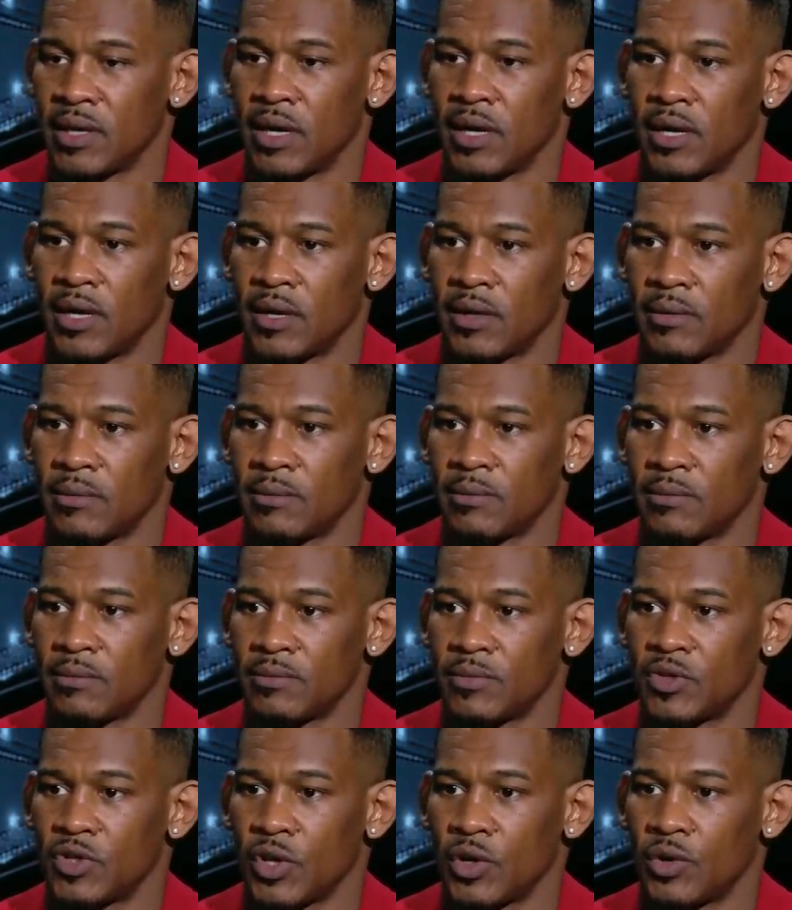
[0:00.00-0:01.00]
Um,
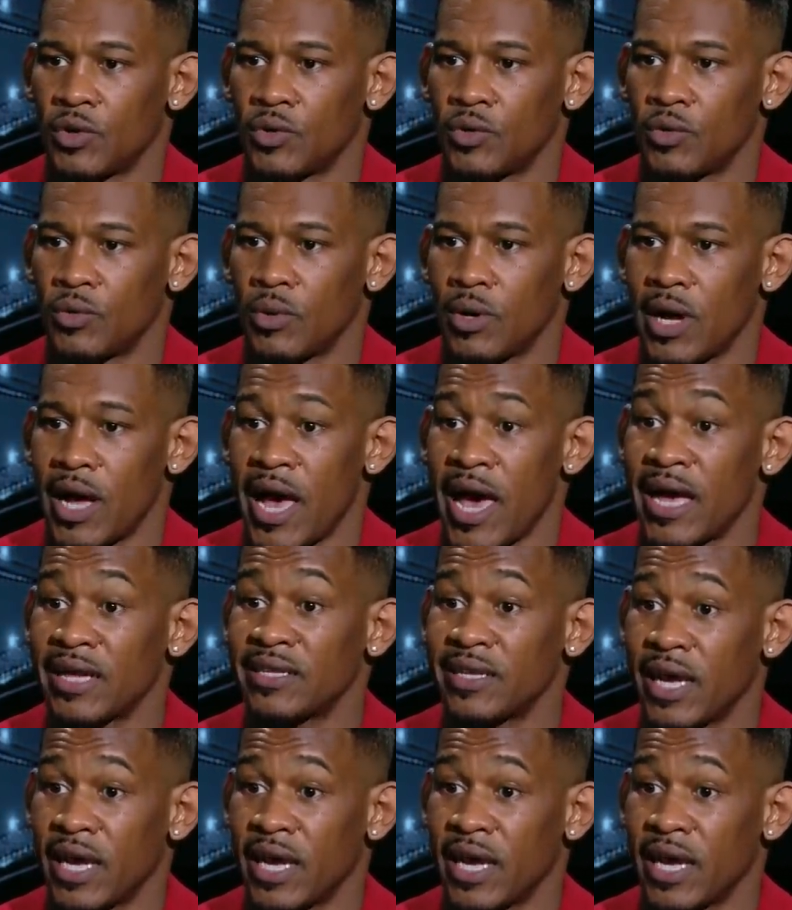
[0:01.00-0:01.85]
so I had to